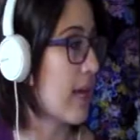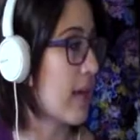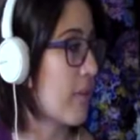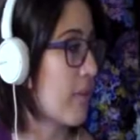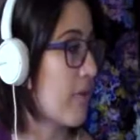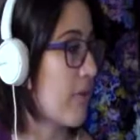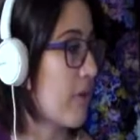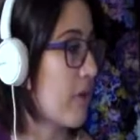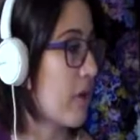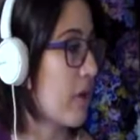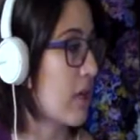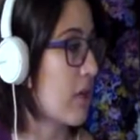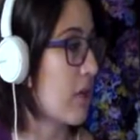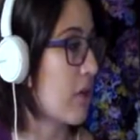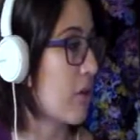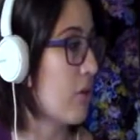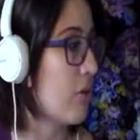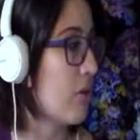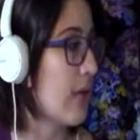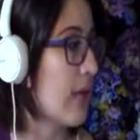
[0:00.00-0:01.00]
that. If you're going to
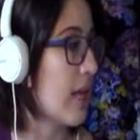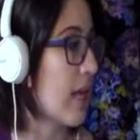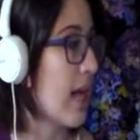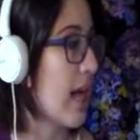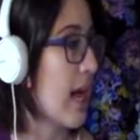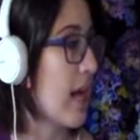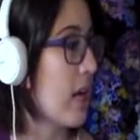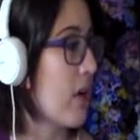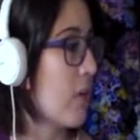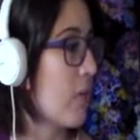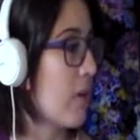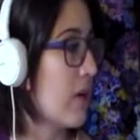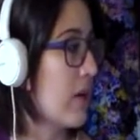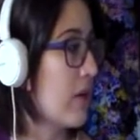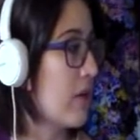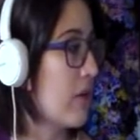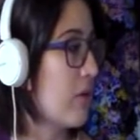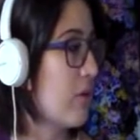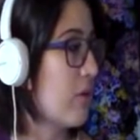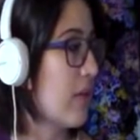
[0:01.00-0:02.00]
do that, I don't want
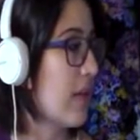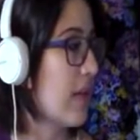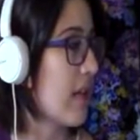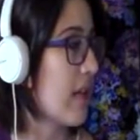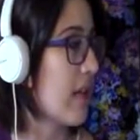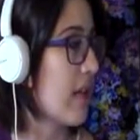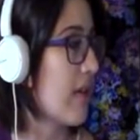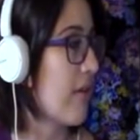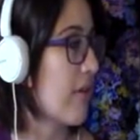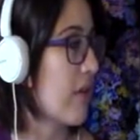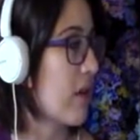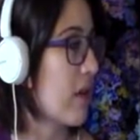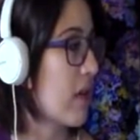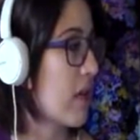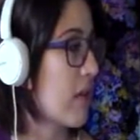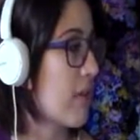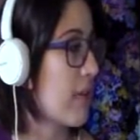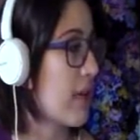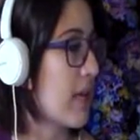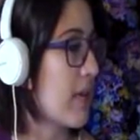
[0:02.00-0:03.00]
to do that. If you're
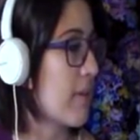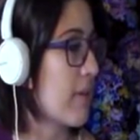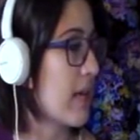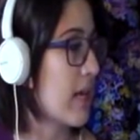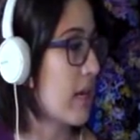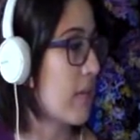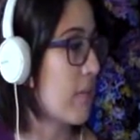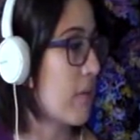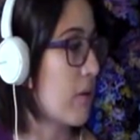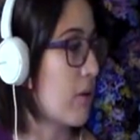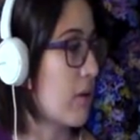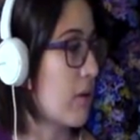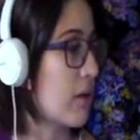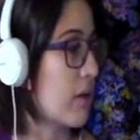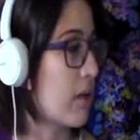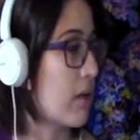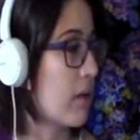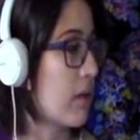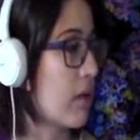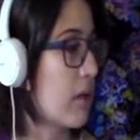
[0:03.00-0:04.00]
going to be a bad boy,
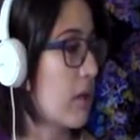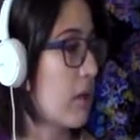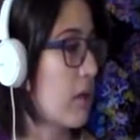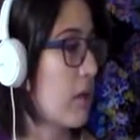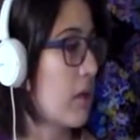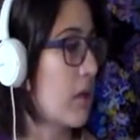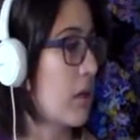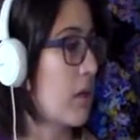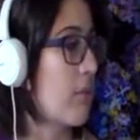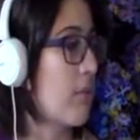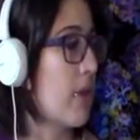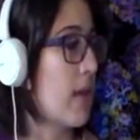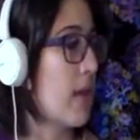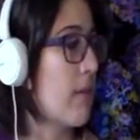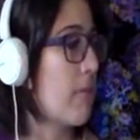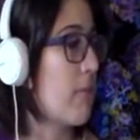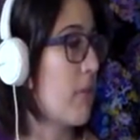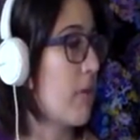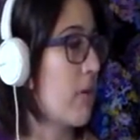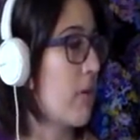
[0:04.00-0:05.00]

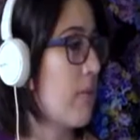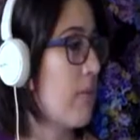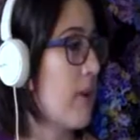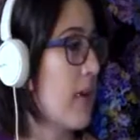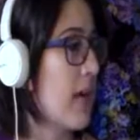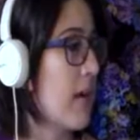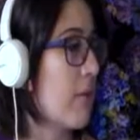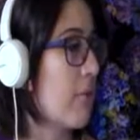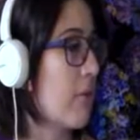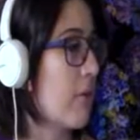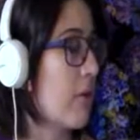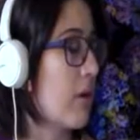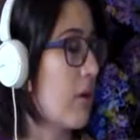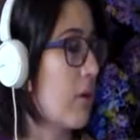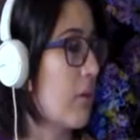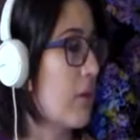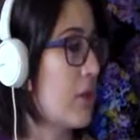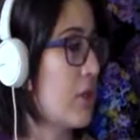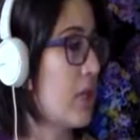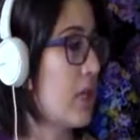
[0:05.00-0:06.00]
bad boy, bad boy,
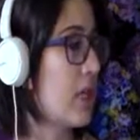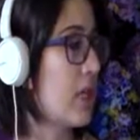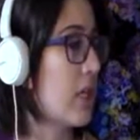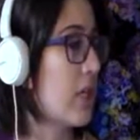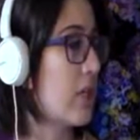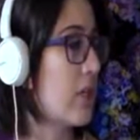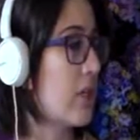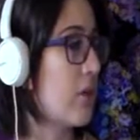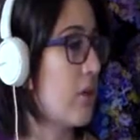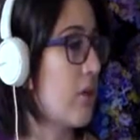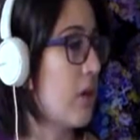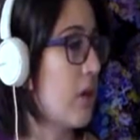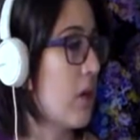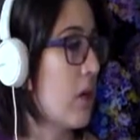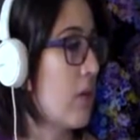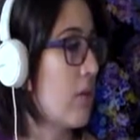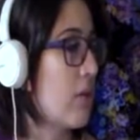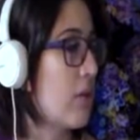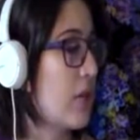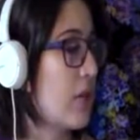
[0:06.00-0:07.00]
what you going to do?
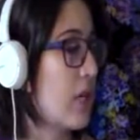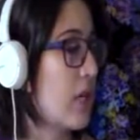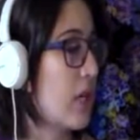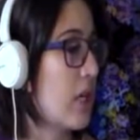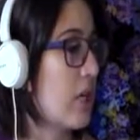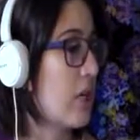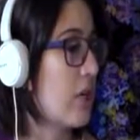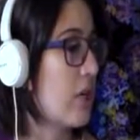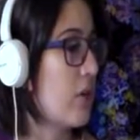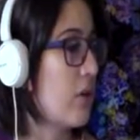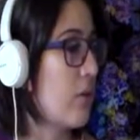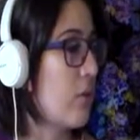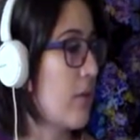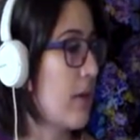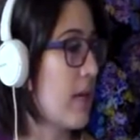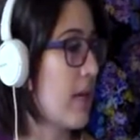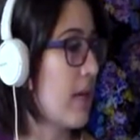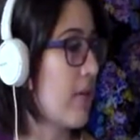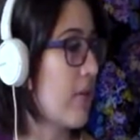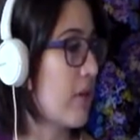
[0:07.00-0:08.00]
What you going to do when